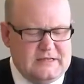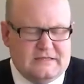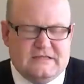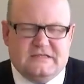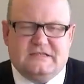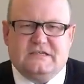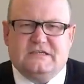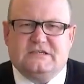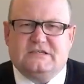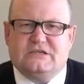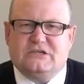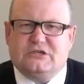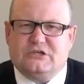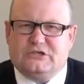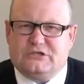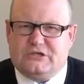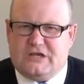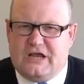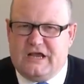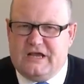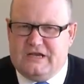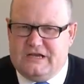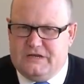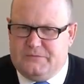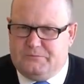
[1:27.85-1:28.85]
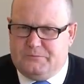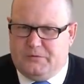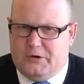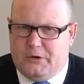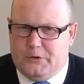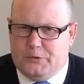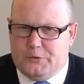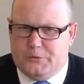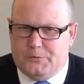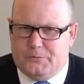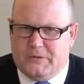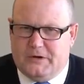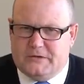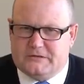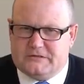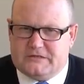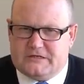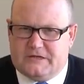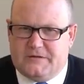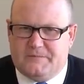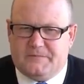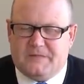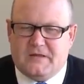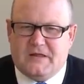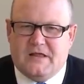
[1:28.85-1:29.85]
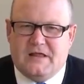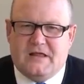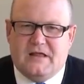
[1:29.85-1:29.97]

This is a shaded pole motor.